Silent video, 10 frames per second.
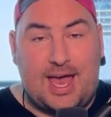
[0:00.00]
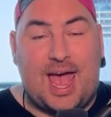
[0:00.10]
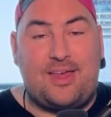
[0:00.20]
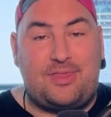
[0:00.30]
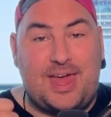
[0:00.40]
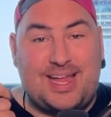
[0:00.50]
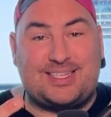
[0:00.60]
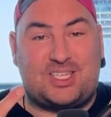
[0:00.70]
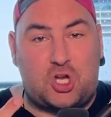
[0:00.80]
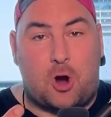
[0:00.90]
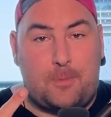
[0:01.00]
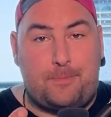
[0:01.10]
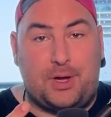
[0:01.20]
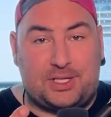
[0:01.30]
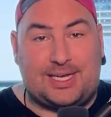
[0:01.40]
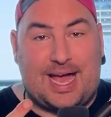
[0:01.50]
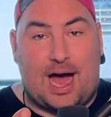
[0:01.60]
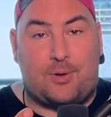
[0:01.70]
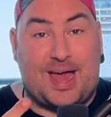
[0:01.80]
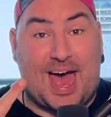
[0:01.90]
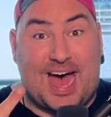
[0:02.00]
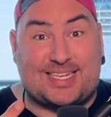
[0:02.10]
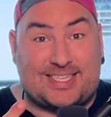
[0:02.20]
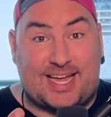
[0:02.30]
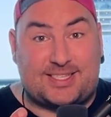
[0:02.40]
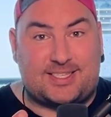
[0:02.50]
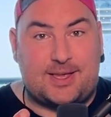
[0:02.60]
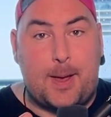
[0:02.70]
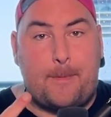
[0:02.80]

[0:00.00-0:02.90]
And then start building out assets,